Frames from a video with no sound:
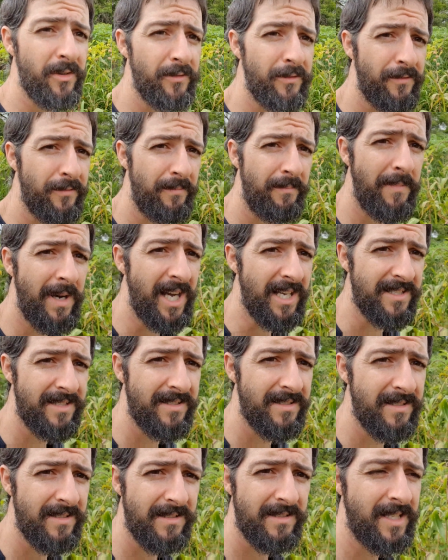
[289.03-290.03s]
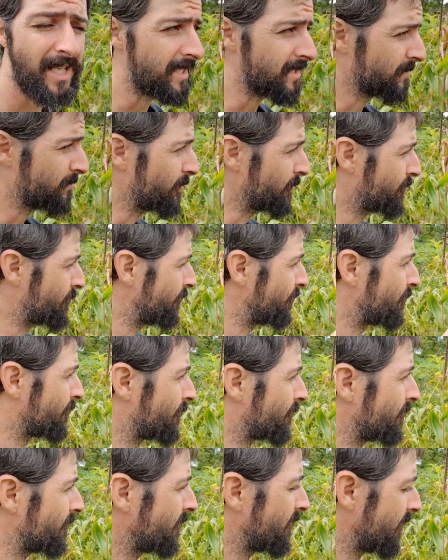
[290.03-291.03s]
of mass that is
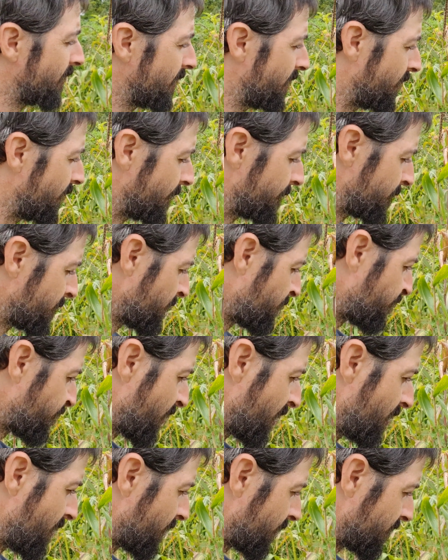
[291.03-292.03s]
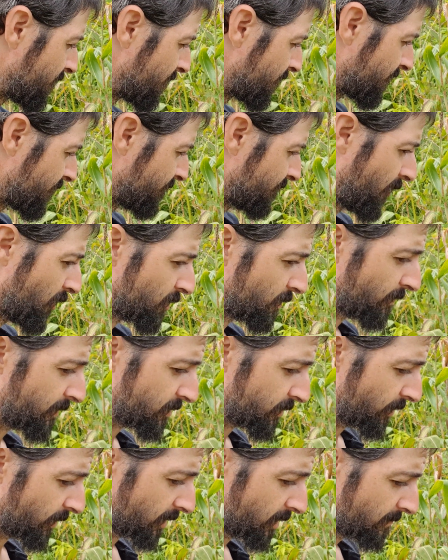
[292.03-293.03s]
produced here, because most of it's
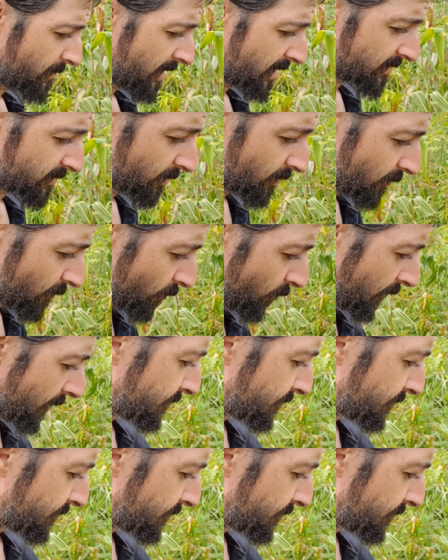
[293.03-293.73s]
going to come back. So what